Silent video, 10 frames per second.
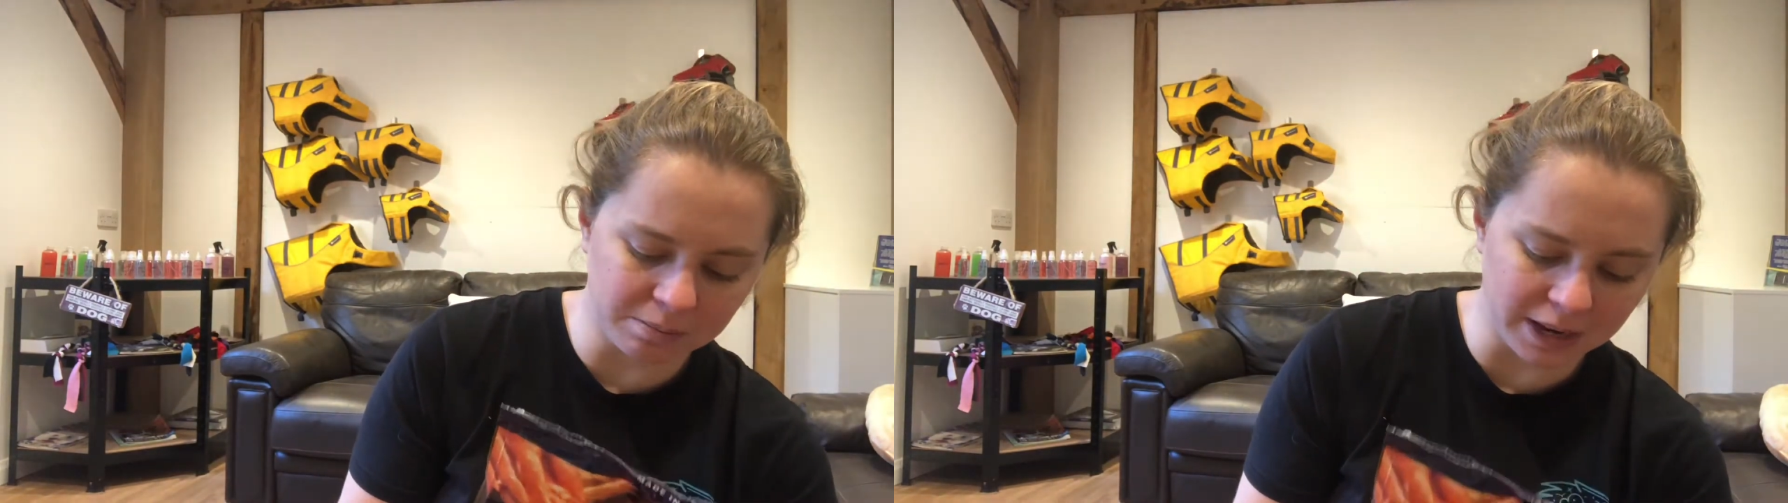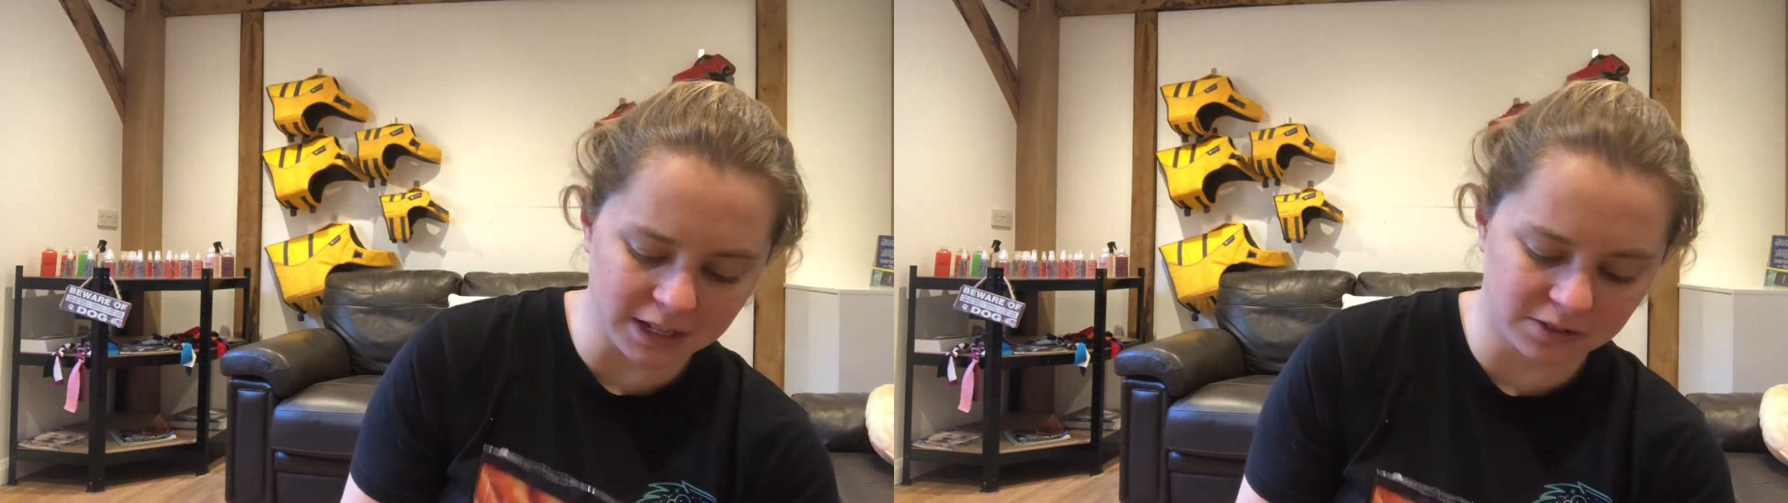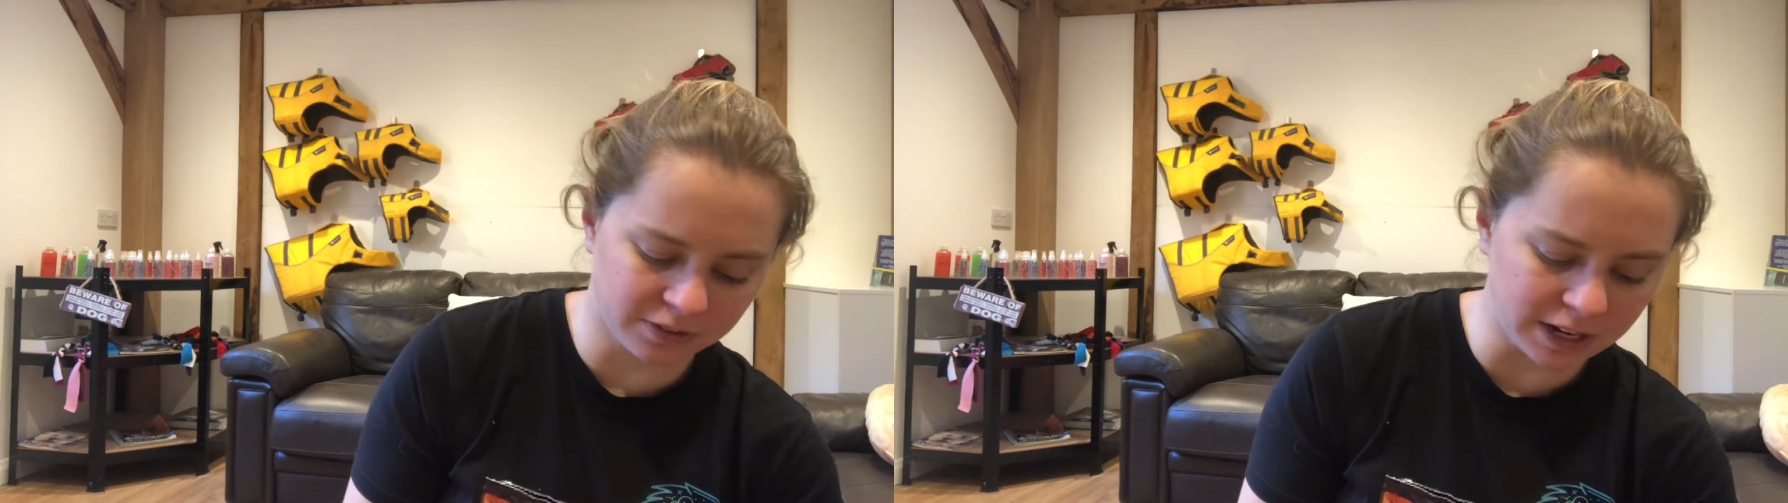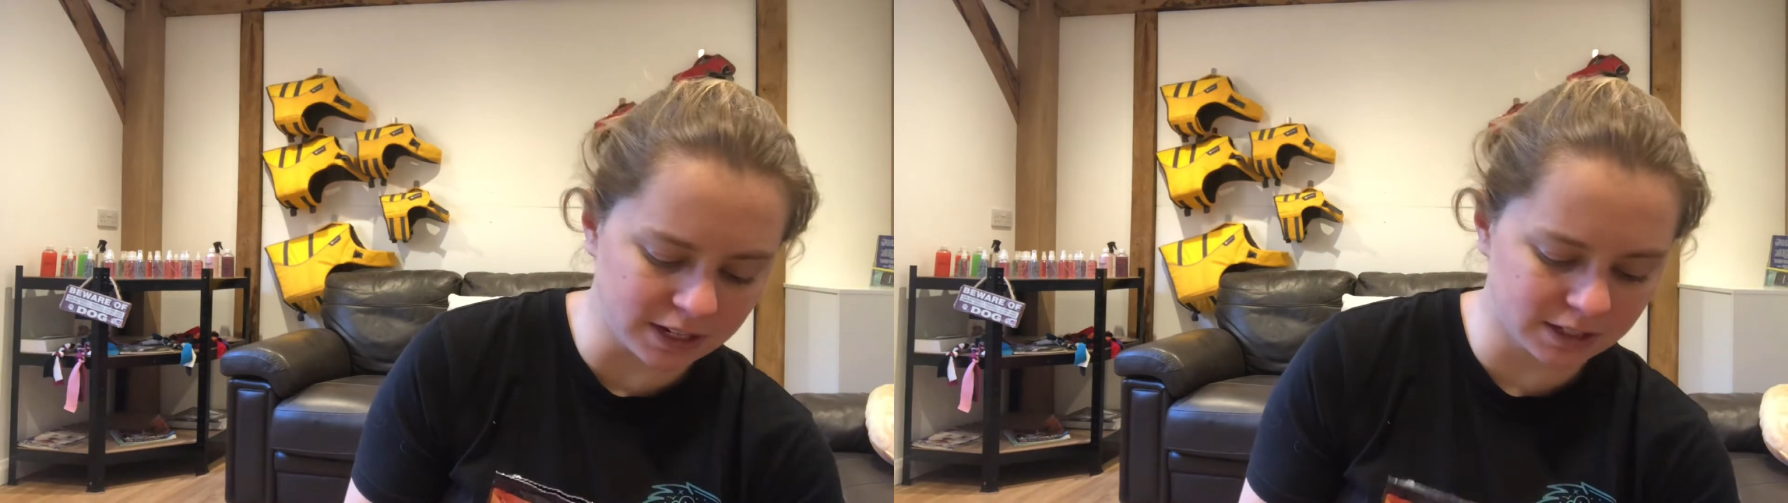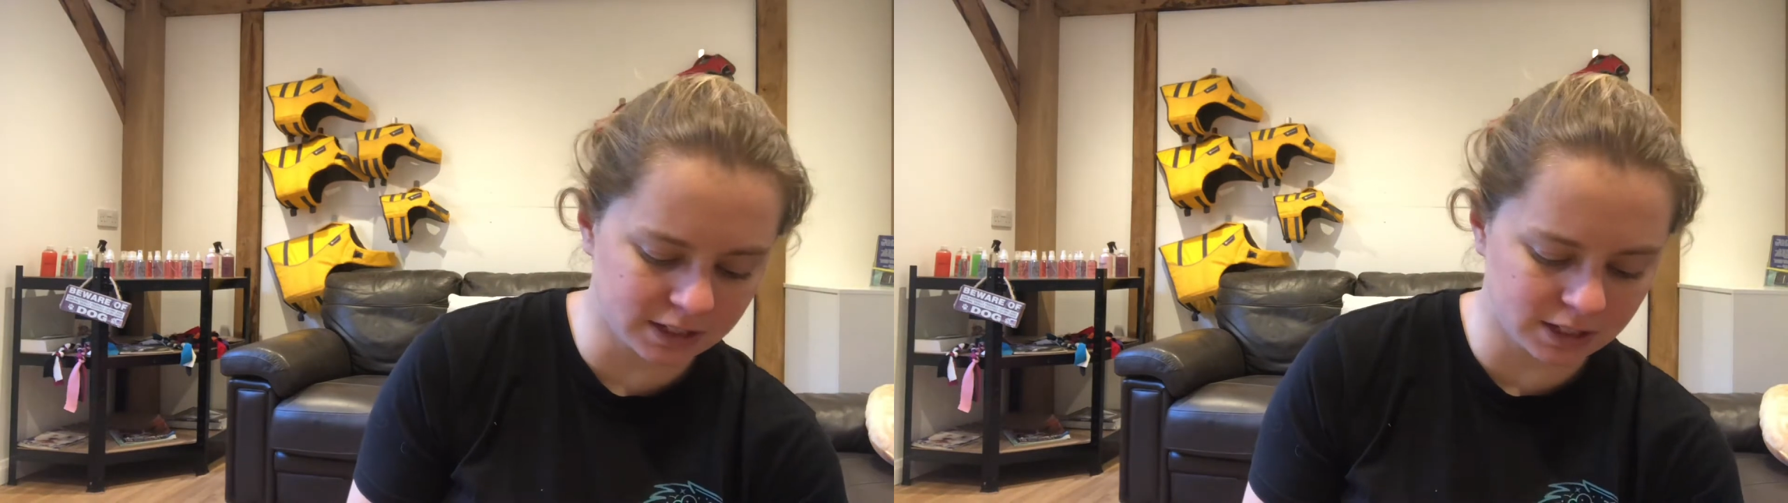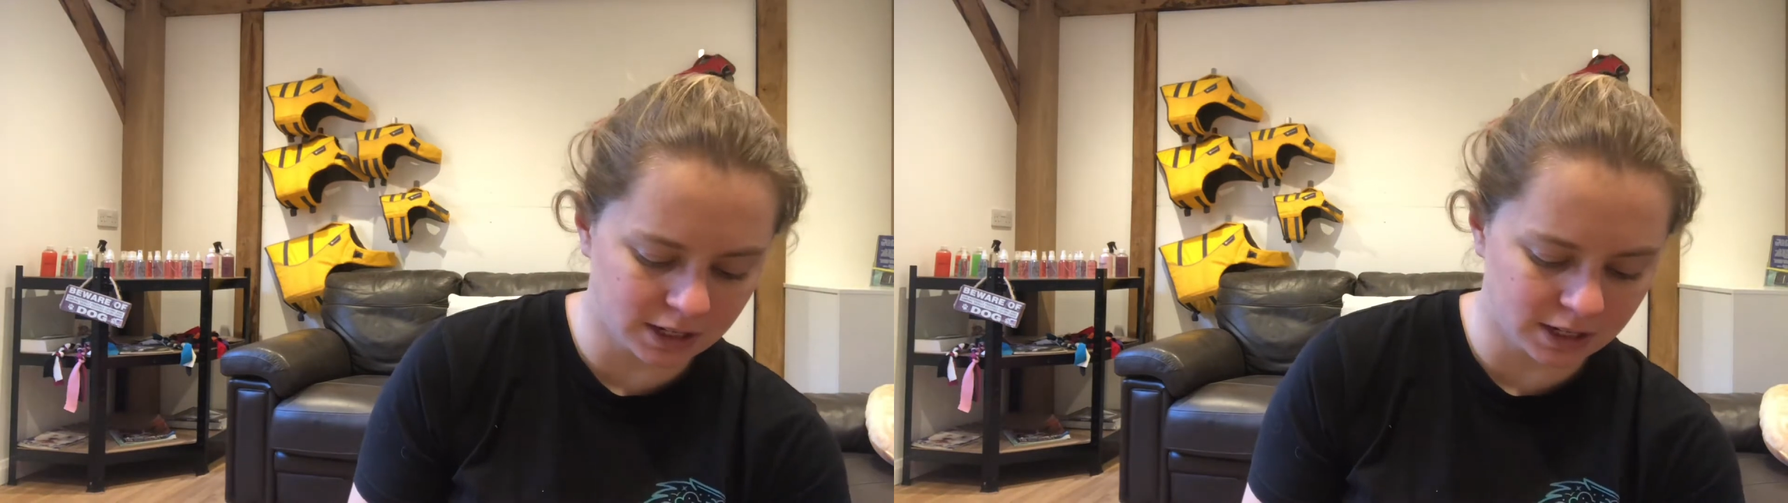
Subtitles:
maize flakes,